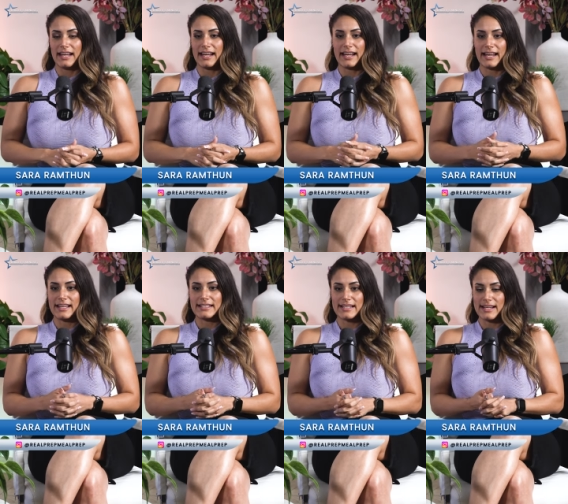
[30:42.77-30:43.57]

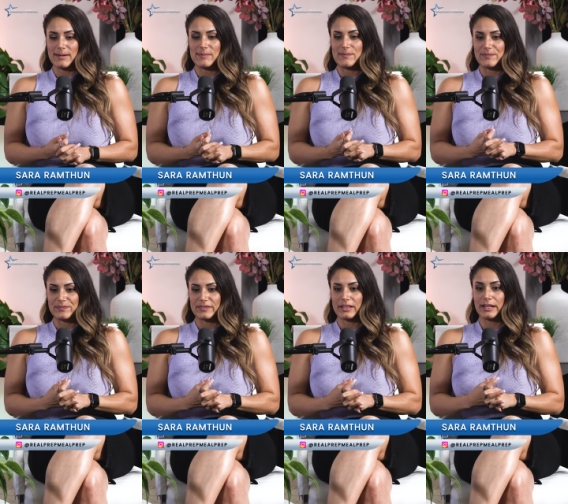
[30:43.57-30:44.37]
and um,
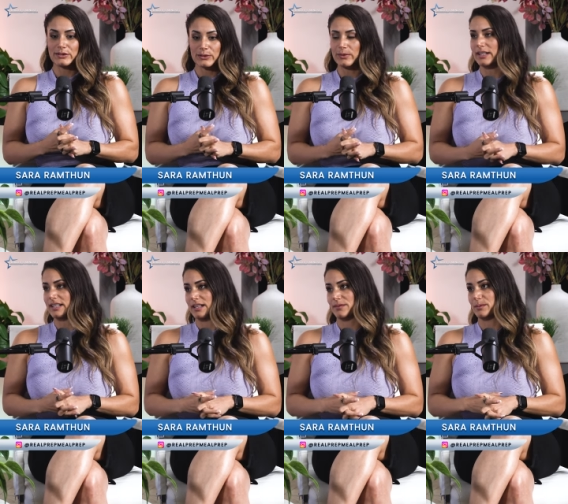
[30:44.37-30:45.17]
I started
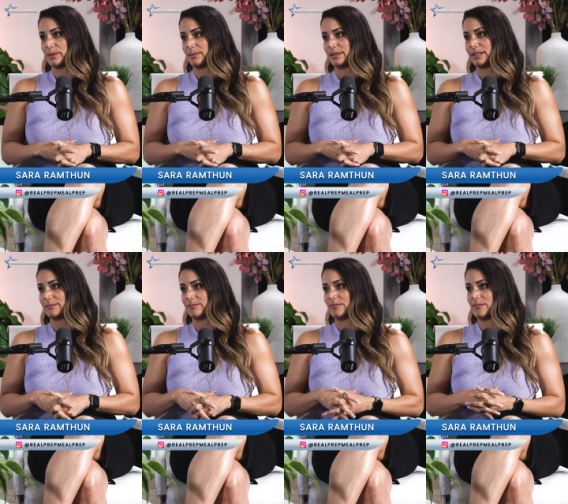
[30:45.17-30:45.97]
riding everywhere with
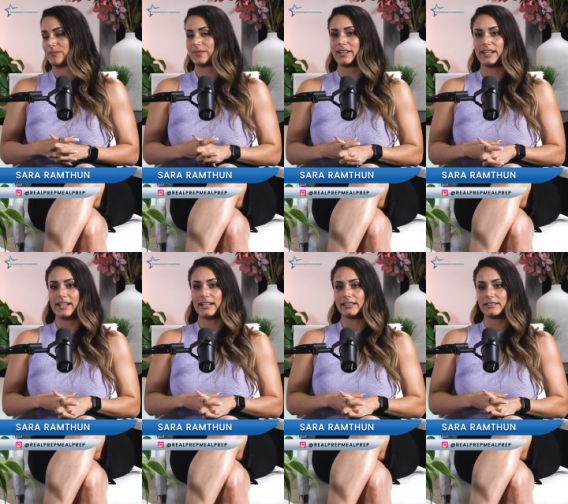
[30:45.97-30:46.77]
him.
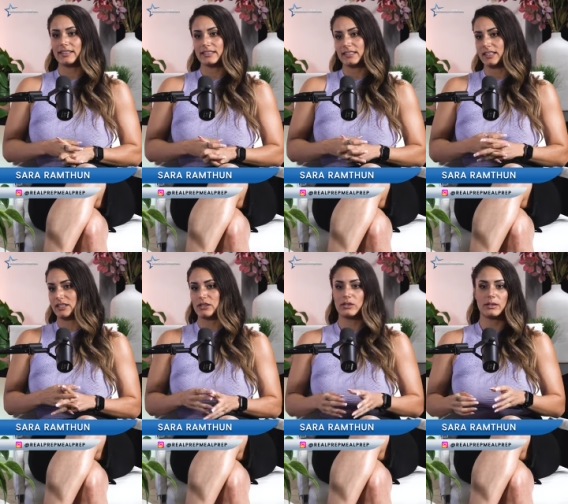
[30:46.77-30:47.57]
And next thing I
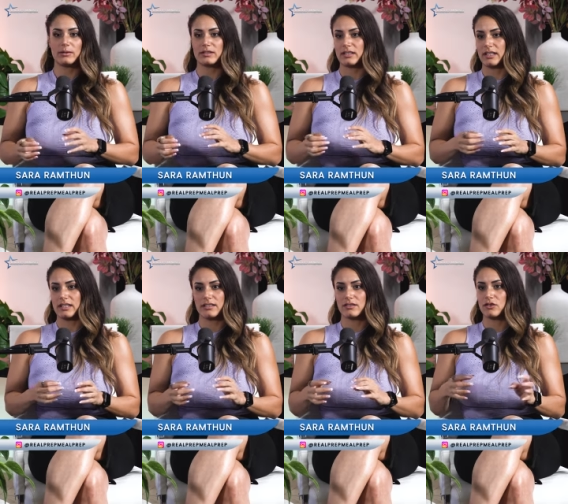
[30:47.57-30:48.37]
knew, I was
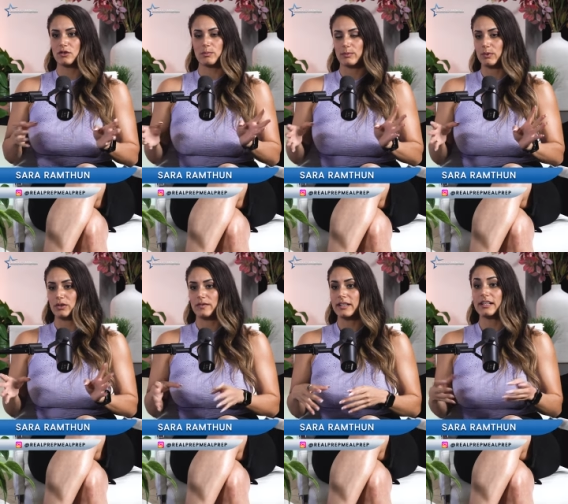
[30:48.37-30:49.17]
like super
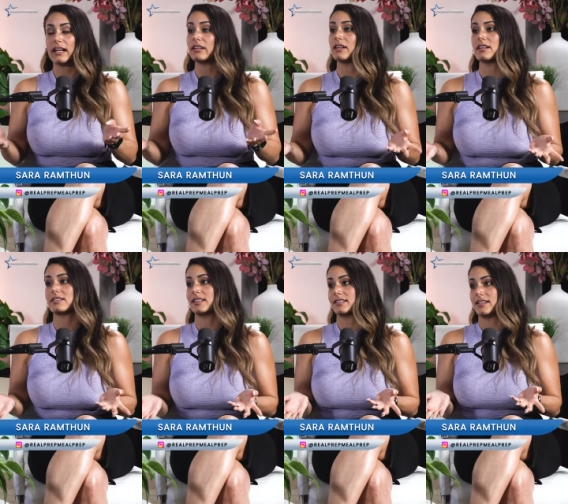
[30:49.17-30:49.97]
motivated and I
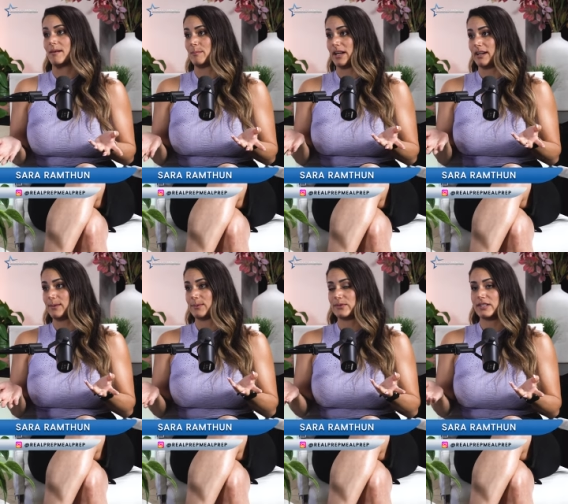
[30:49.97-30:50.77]
lost that 10
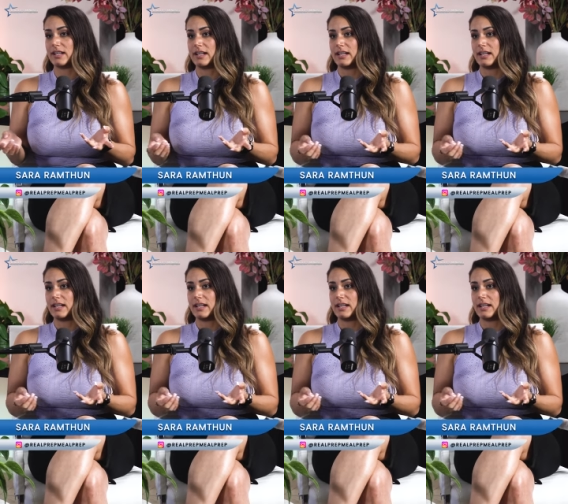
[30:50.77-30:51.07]
pounds.